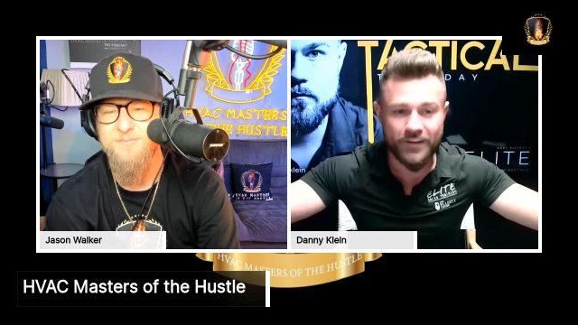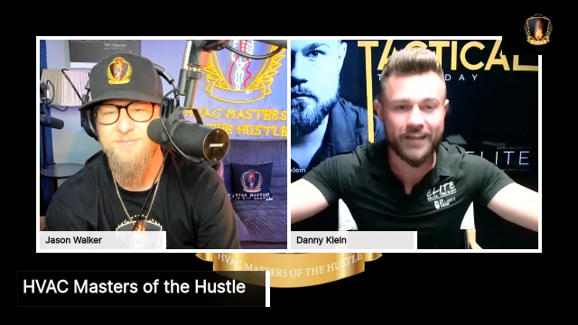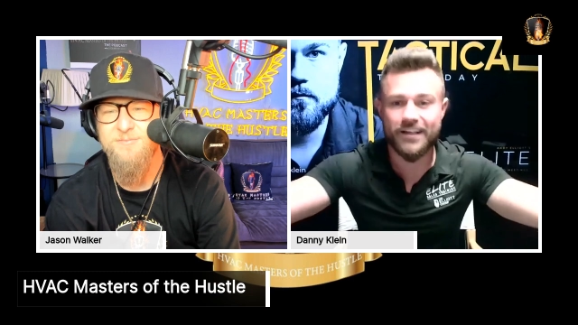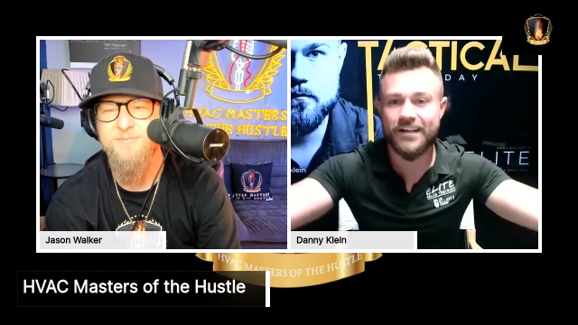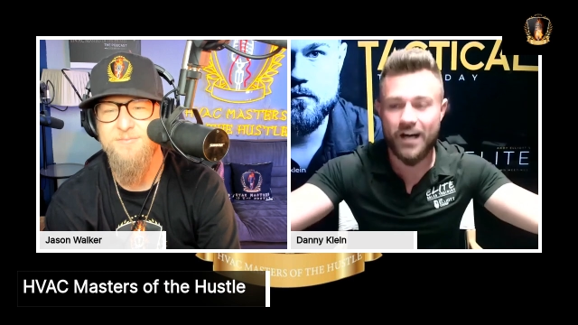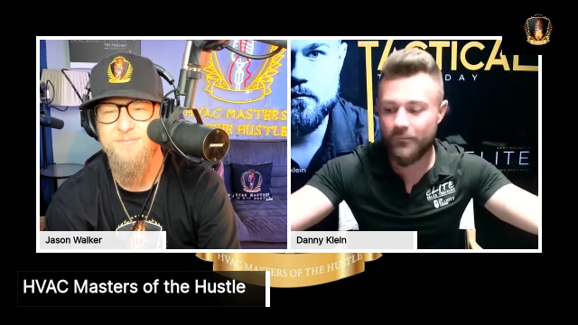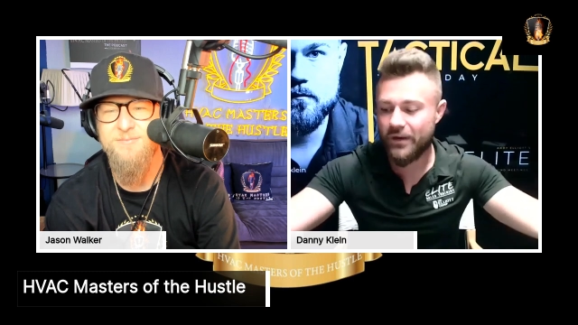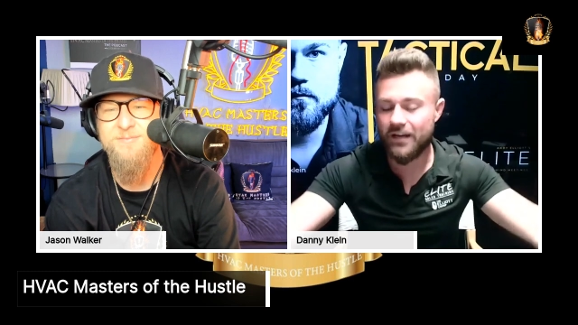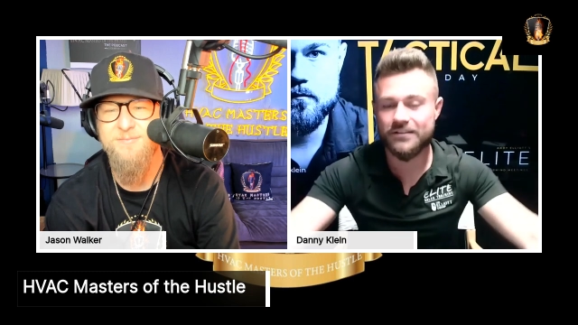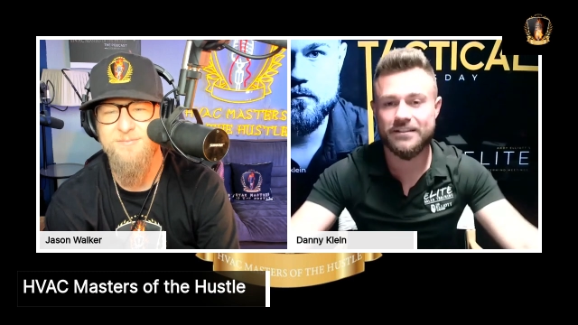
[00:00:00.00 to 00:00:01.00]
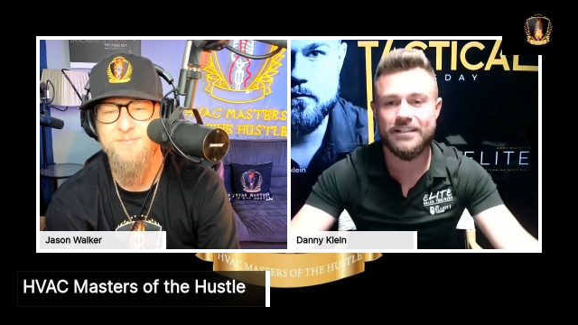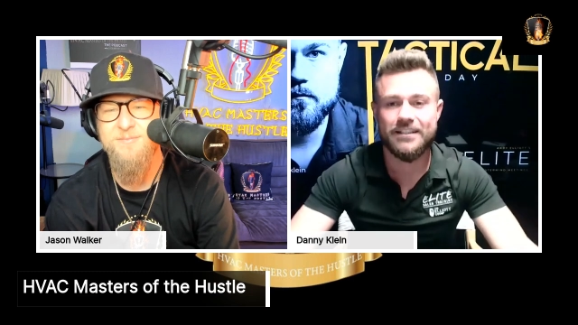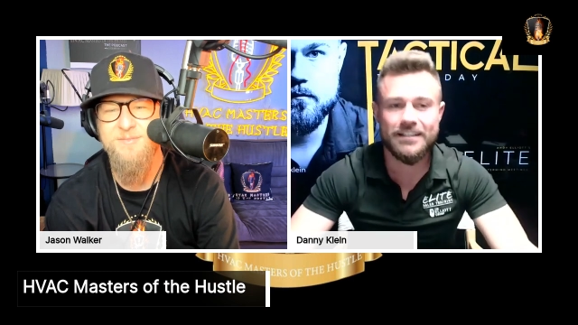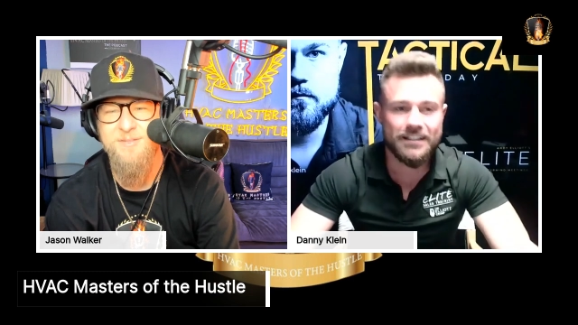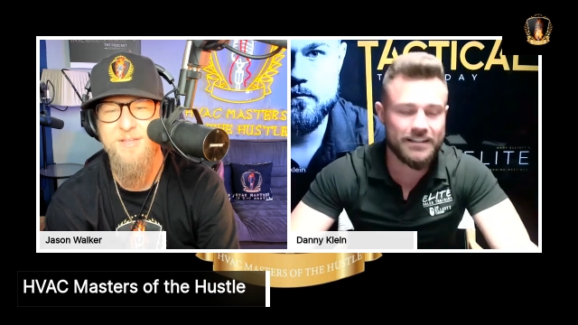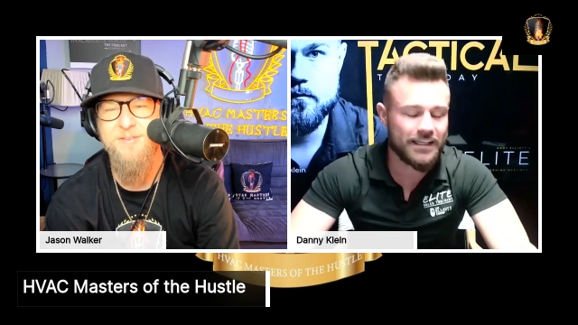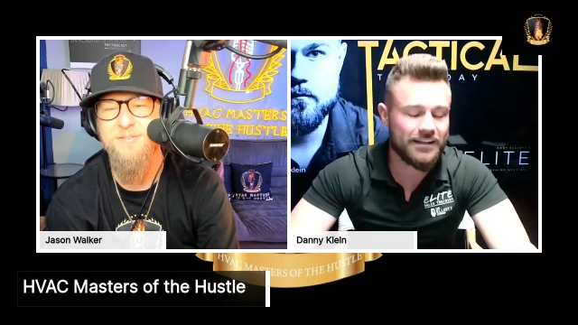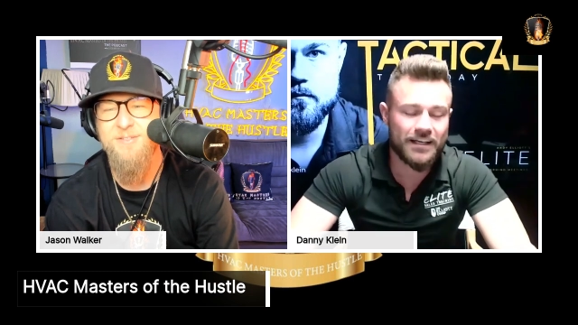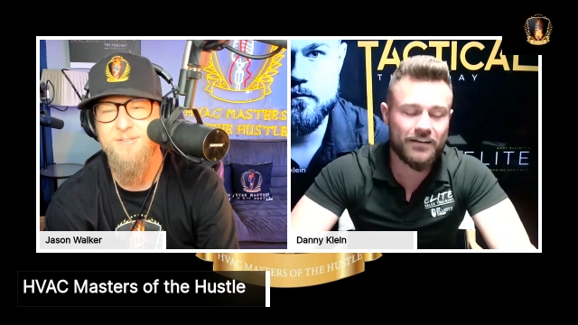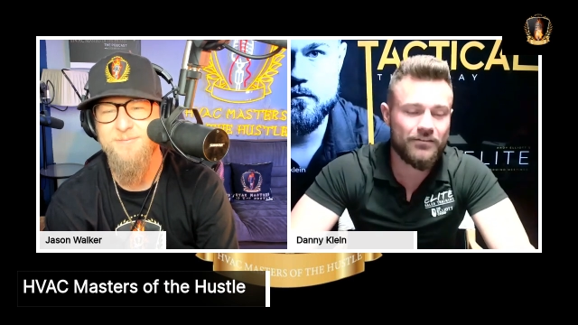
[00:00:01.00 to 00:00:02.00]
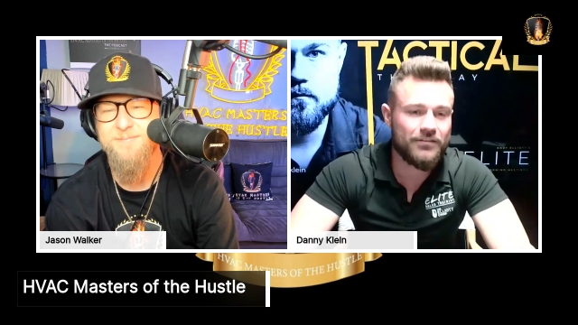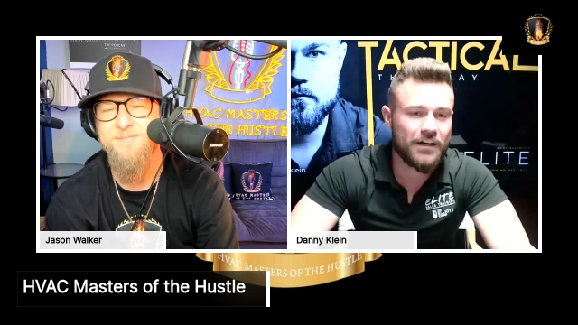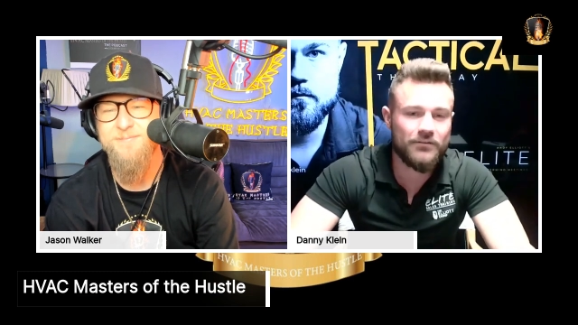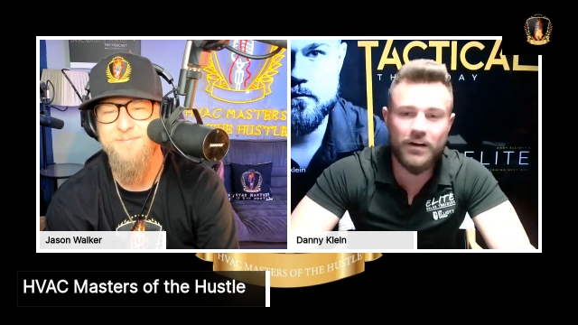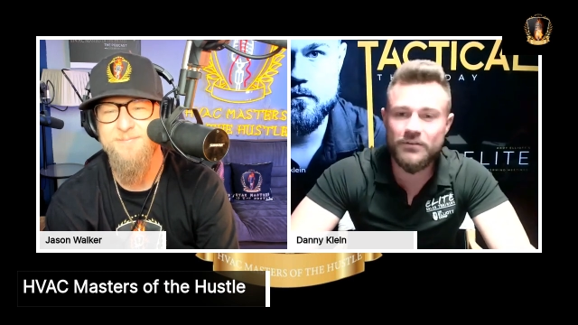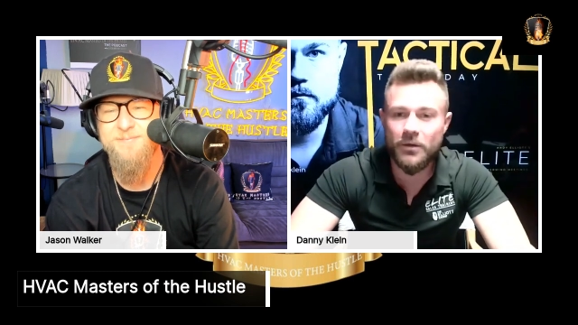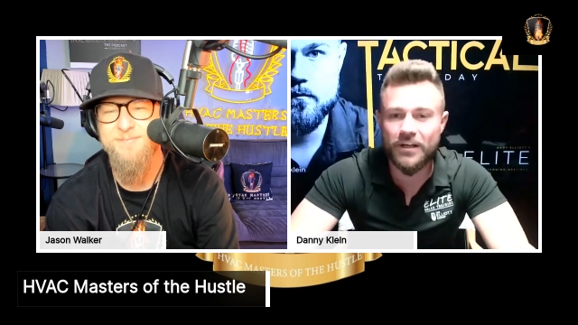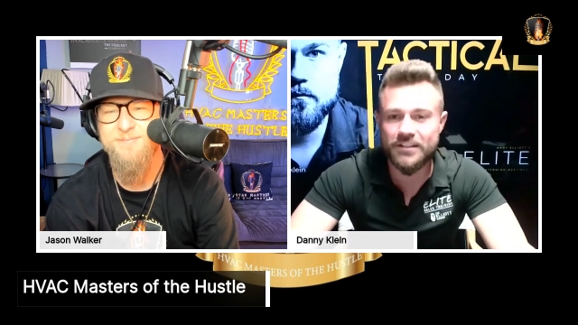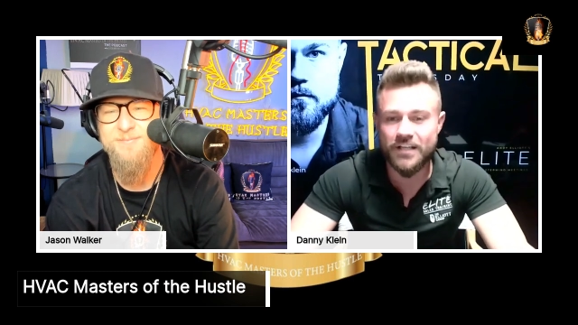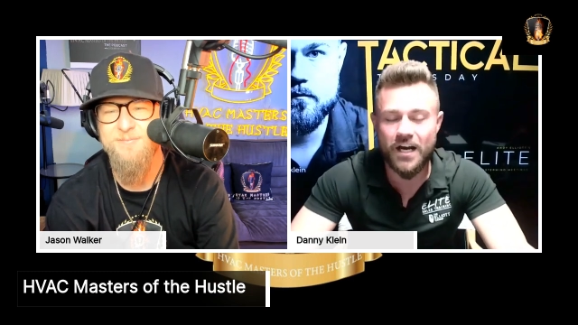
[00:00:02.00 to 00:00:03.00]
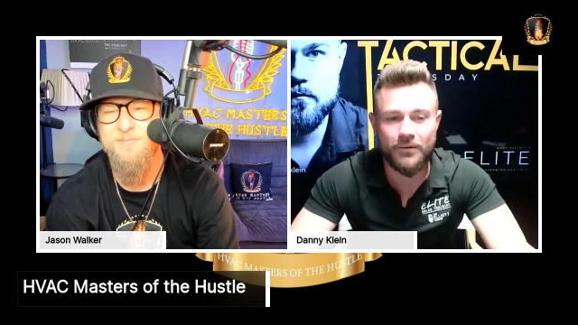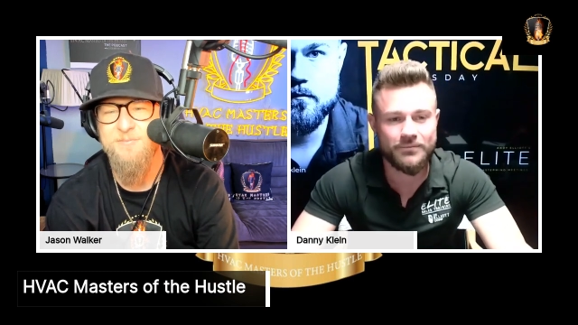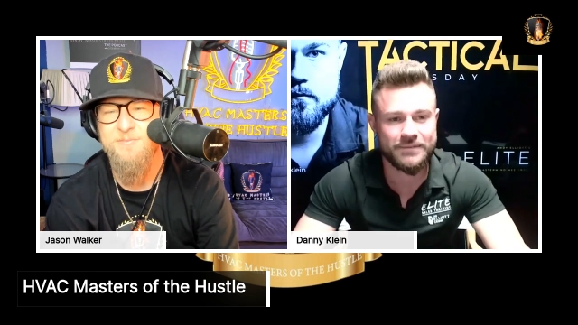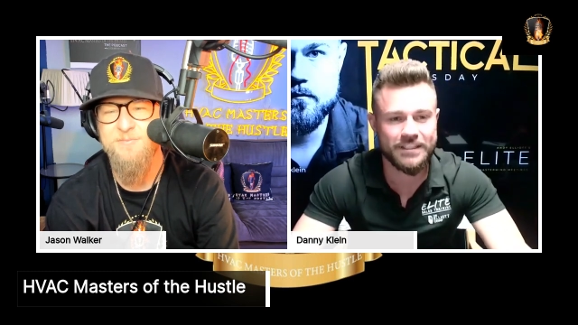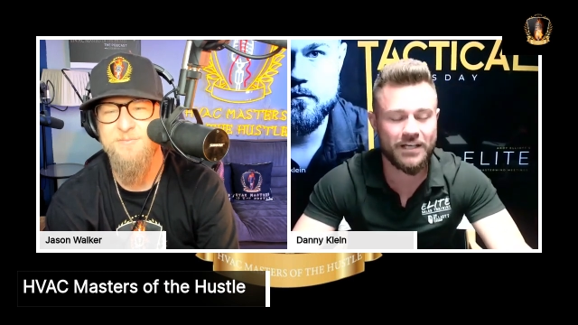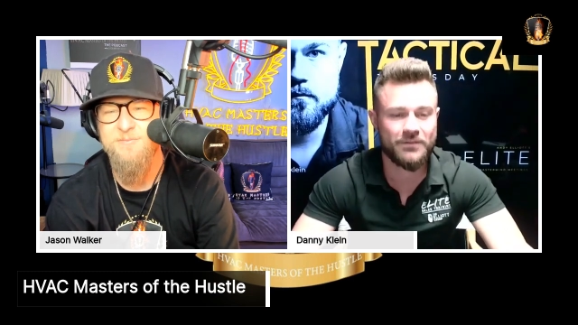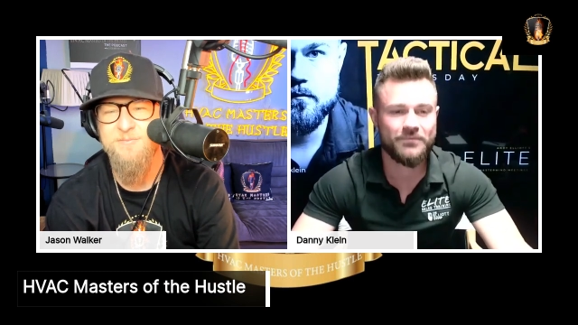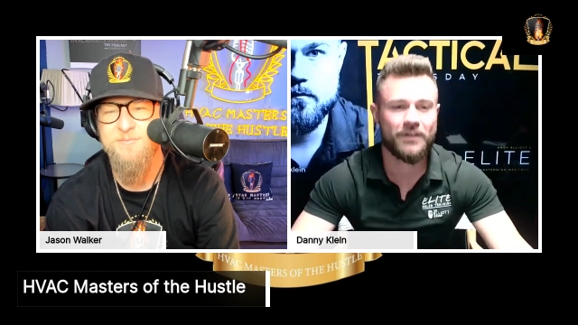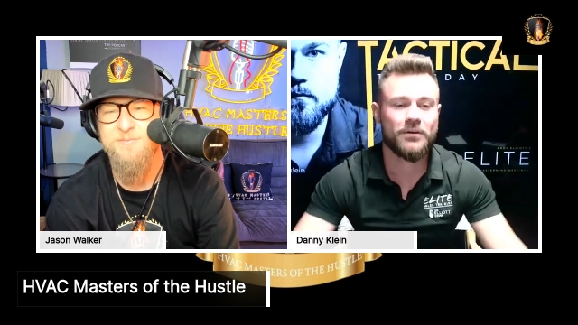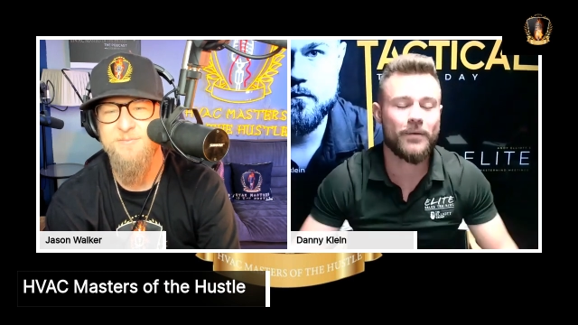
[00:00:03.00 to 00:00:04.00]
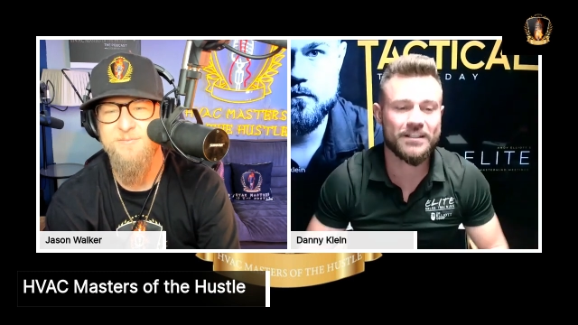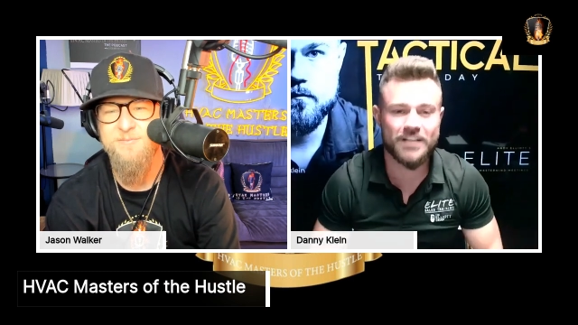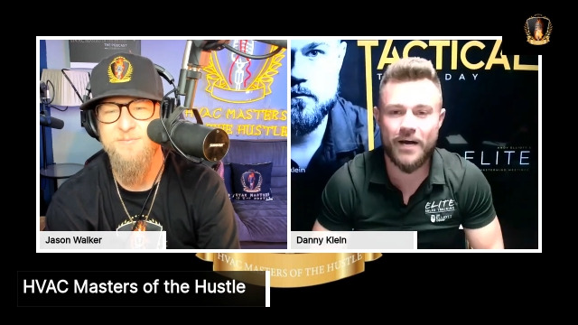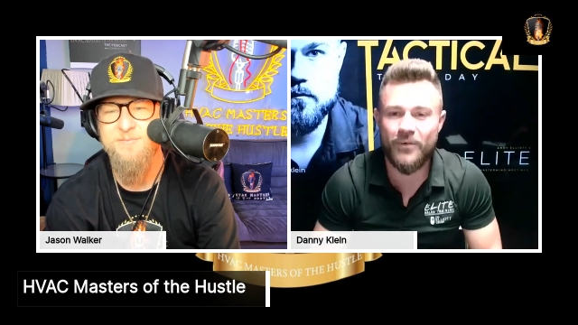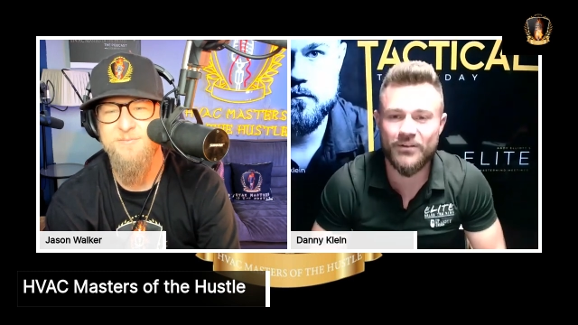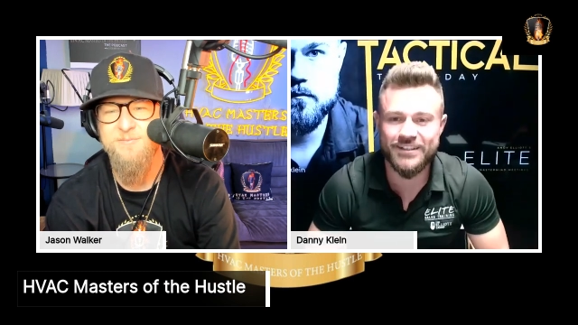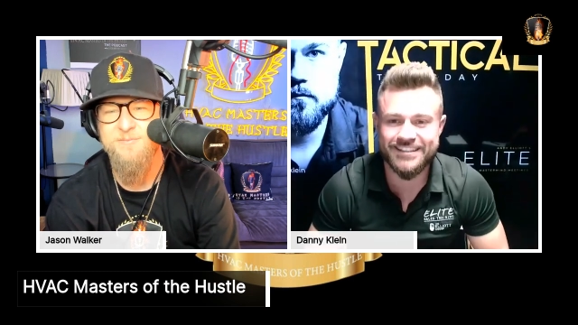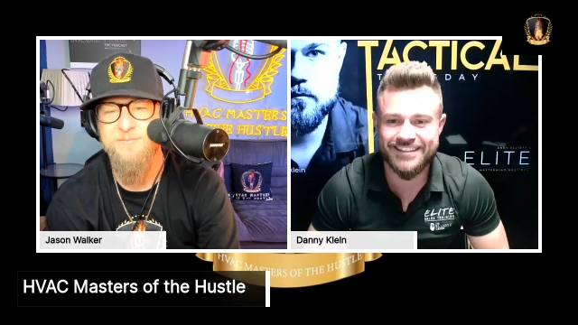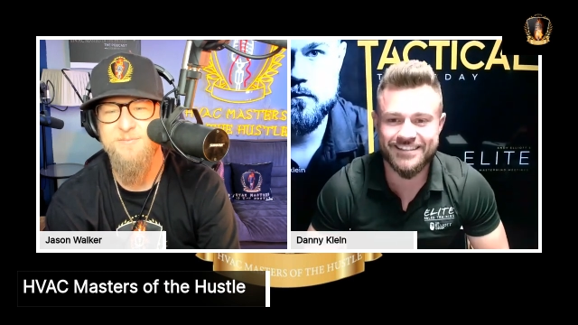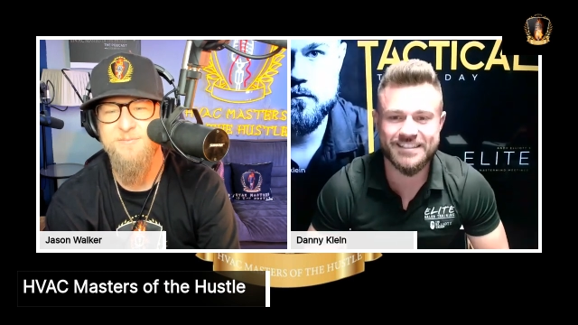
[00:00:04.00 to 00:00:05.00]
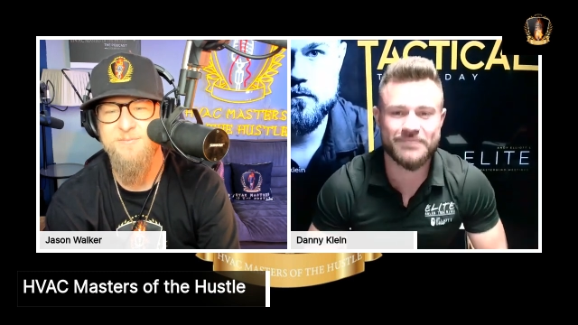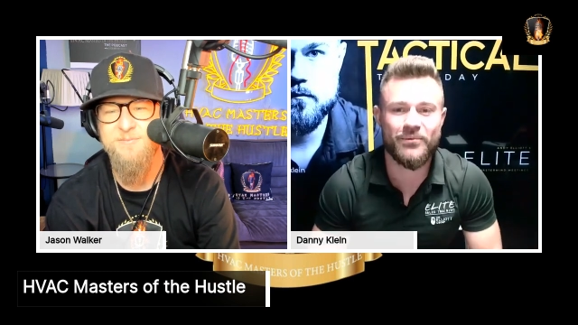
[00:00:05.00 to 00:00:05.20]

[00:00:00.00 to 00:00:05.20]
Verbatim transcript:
Speaker 1: and that can compound, Love then, then I've, I've done my job. You know, I've done my job on this on this